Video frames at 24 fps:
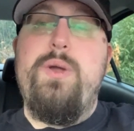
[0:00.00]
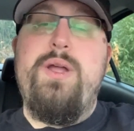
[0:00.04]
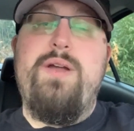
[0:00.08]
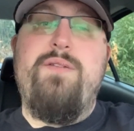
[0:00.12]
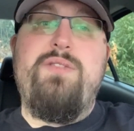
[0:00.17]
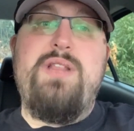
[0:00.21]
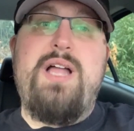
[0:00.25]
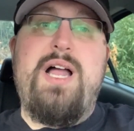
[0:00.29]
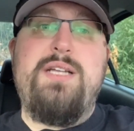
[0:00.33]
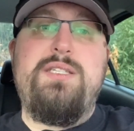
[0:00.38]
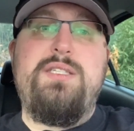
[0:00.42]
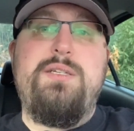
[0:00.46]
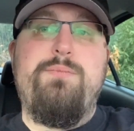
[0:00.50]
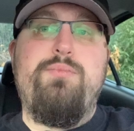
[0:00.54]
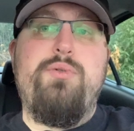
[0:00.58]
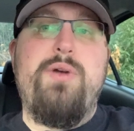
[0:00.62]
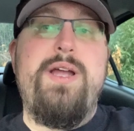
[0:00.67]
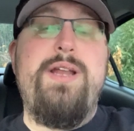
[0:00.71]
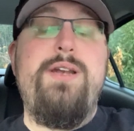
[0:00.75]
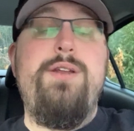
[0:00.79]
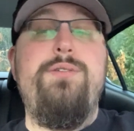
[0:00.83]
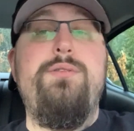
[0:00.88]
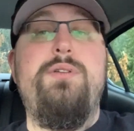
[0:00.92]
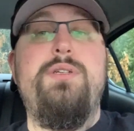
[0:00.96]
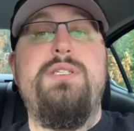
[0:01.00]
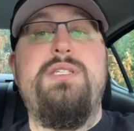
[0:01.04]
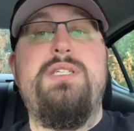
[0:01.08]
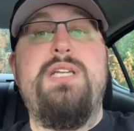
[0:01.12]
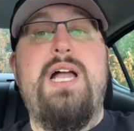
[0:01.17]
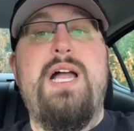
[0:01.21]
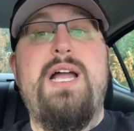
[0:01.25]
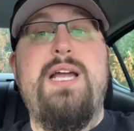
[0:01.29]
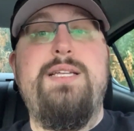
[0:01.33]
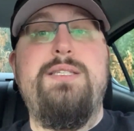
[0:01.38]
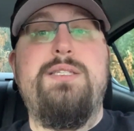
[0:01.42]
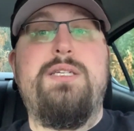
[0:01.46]
We have lots of brand new
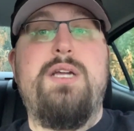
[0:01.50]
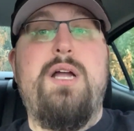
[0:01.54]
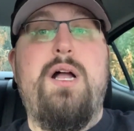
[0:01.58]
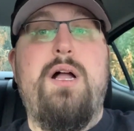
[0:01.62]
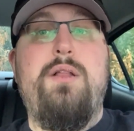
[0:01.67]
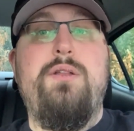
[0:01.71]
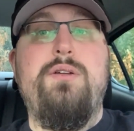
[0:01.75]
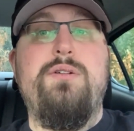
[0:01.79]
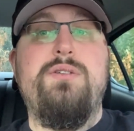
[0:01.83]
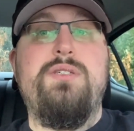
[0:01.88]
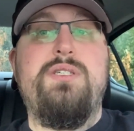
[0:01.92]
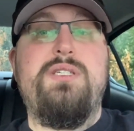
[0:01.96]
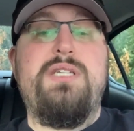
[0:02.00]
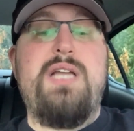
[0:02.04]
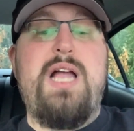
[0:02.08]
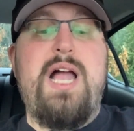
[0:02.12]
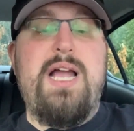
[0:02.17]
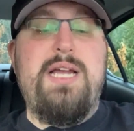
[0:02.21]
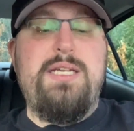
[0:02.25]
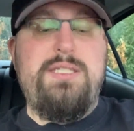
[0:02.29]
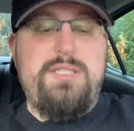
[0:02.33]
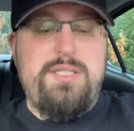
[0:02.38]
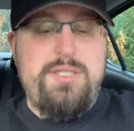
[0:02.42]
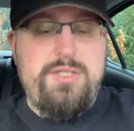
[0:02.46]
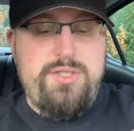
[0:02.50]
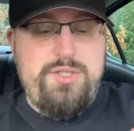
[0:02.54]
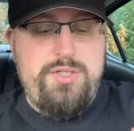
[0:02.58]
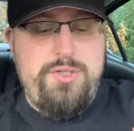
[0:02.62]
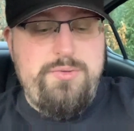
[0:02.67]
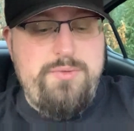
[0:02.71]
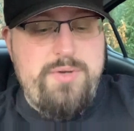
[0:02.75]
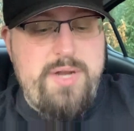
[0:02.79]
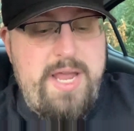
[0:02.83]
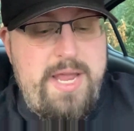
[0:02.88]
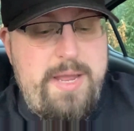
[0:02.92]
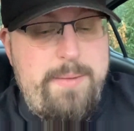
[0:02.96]
designs, colors, sizes,
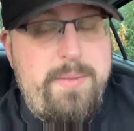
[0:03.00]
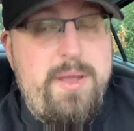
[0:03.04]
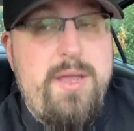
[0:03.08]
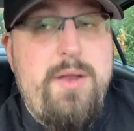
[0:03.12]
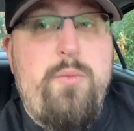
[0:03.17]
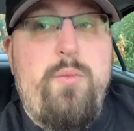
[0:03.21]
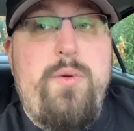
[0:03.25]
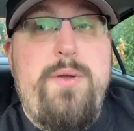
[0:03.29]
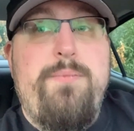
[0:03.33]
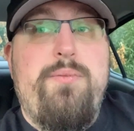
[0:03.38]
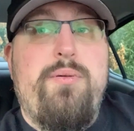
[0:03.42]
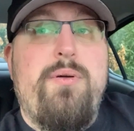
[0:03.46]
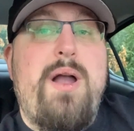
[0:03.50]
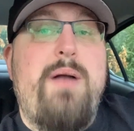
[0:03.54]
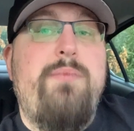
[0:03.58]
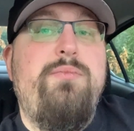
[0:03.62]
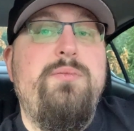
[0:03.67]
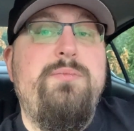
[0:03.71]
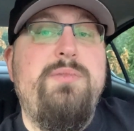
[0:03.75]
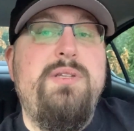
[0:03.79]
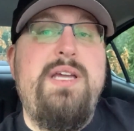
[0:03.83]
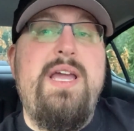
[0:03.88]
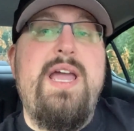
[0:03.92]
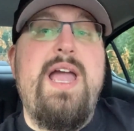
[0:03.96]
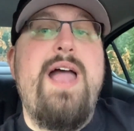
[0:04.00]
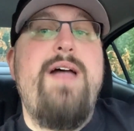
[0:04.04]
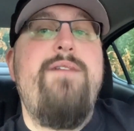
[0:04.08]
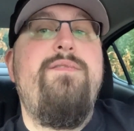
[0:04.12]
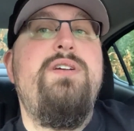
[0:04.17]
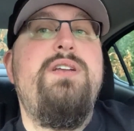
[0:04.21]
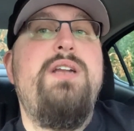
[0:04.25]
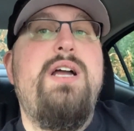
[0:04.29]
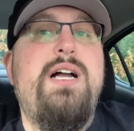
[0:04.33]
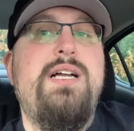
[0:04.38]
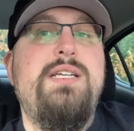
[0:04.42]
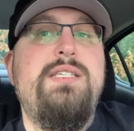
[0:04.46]
you name it. We probably have
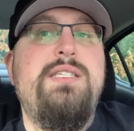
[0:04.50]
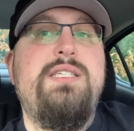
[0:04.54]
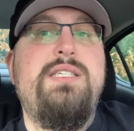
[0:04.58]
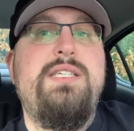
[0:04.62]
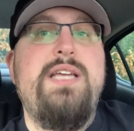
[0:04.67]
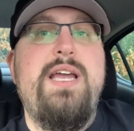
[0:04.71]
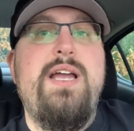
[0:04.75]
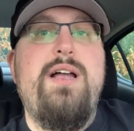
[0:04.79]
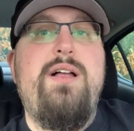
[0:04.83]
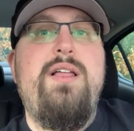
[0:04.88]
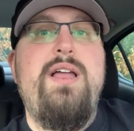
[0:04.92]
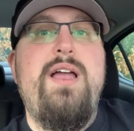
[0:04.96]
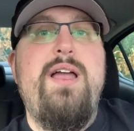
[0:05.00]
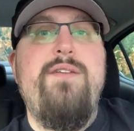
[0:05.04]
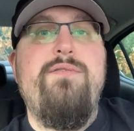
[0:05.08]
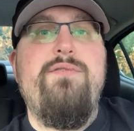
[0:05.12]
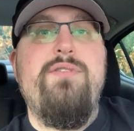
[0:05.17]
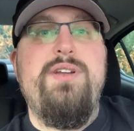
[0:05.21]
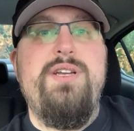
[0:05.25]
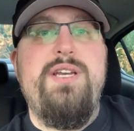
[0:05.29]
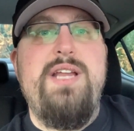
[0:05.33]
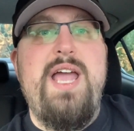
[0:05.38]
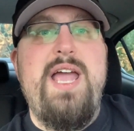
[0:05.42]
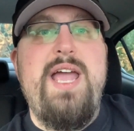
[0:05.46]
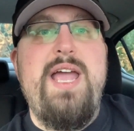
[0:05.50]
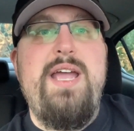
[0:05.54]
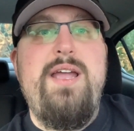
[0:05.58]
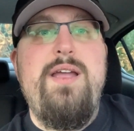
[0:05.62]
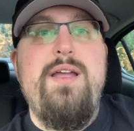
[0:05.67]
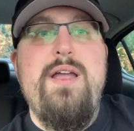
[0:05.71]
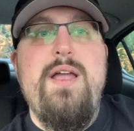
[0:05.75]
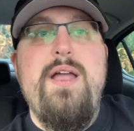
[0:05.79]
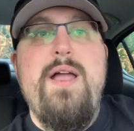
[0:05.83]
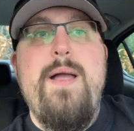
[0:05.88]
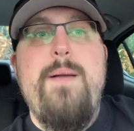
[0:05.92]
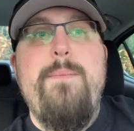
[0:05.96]
it on sale every day.
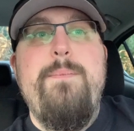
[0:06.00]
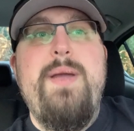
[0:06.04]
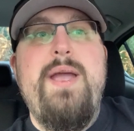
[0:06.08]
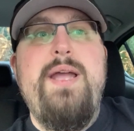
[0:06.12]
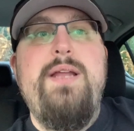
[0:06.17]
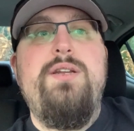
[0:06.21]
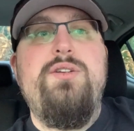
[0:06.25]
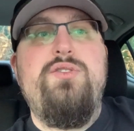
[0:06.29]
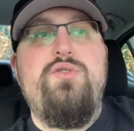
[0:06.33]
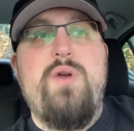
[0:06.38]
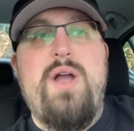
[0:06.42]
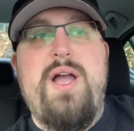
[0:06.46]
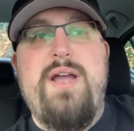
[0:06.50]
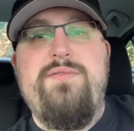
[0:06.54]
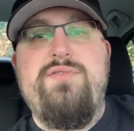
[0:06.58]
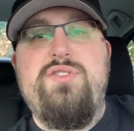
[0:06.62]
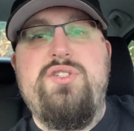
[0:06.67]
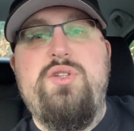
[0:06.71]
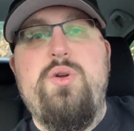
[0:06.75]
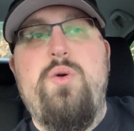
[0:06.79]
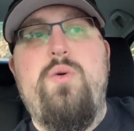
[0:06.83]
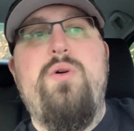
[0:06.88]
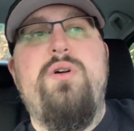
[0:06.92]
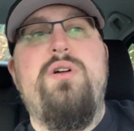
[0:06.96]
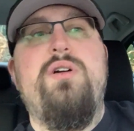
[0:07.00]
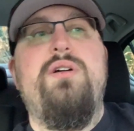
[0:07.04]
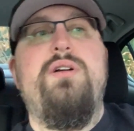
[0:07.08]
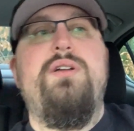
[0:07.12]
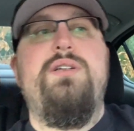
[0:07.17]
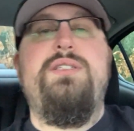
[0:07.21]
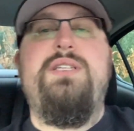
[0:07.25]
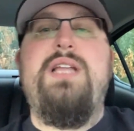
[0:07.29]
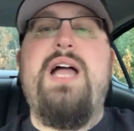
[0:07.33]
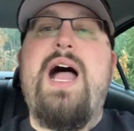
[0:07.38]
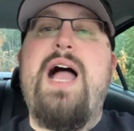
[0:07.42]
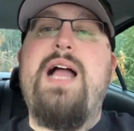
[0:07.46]
paid to drive store
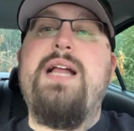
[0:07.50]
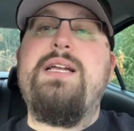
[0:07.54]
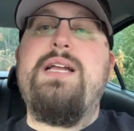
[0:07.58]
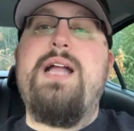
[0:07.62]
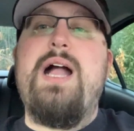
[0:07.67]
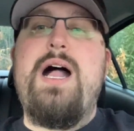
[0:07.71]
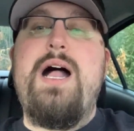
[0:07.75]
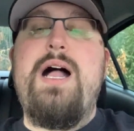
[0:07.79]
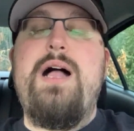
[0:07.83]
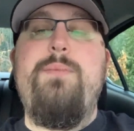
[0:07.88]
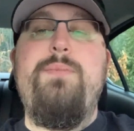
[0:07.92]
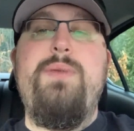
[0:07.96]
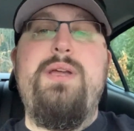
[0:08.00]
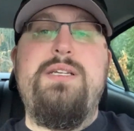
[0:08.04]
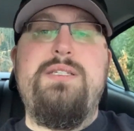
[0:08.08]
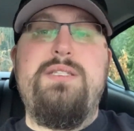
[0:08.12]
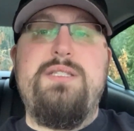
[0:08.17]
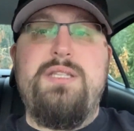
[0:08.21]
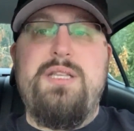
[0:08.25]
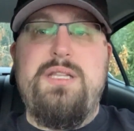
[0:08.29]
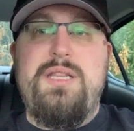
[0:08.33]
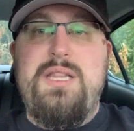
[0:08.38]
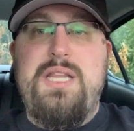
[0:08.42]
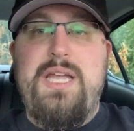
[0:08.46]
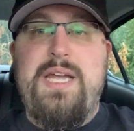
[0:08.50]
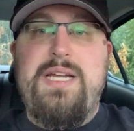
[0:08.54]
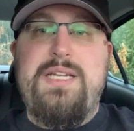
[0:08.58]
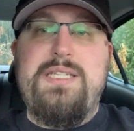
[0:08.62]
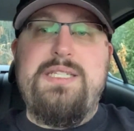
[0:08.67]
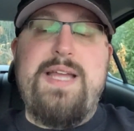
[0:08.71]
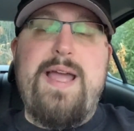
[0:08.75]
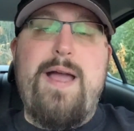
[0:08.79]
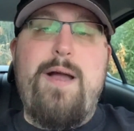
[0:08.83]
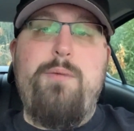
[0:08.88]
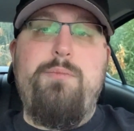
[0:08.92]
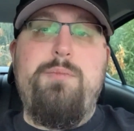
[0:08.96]
dot com is the
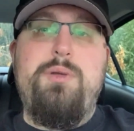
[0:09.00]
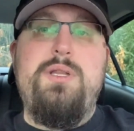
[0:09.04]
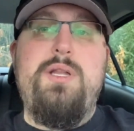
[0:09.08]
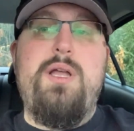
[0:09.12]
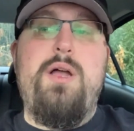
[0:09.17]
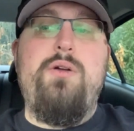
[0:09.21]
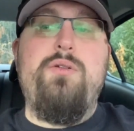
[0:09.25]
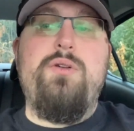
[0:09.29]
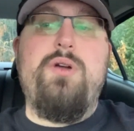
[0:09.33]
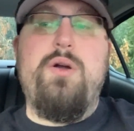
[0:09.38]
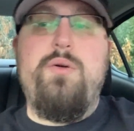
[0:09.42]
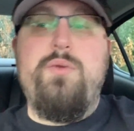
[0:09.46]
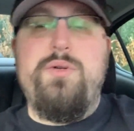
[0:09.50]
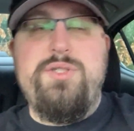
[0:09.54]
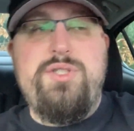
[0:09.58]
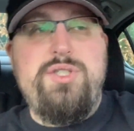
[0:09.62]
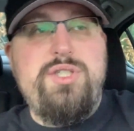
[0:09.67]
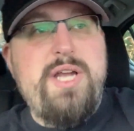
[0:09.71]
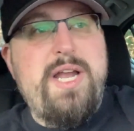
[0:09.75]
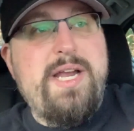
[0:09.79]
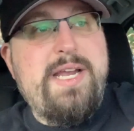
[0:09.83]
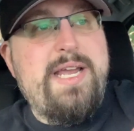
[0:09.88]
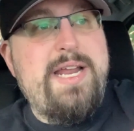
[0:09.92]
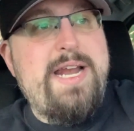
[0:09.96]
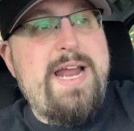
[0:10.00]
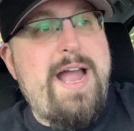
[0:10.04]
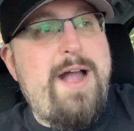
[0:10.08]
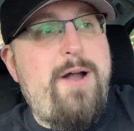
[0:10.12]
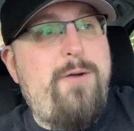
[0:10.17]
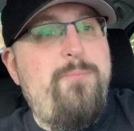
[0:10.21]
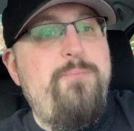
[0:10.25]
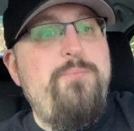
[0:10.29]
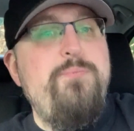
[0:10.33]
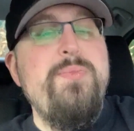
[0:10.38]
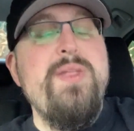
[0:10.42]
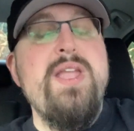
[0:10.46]
link down below. Go and check it
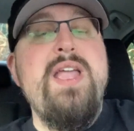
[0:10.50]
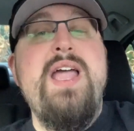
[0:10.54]
out.